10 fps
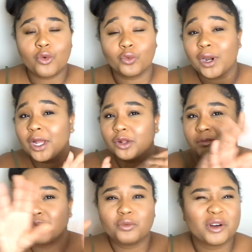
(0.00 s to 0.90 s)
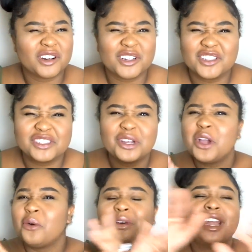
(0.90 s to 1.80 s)
realm, world,
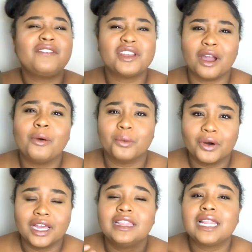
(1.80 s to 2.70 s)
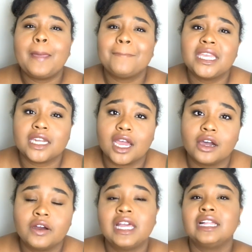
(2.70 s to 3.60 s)
whatever y'all want, let me
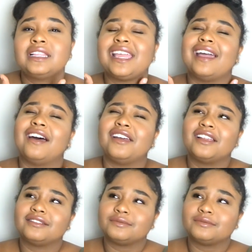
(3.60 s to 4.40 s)
know. Yeah.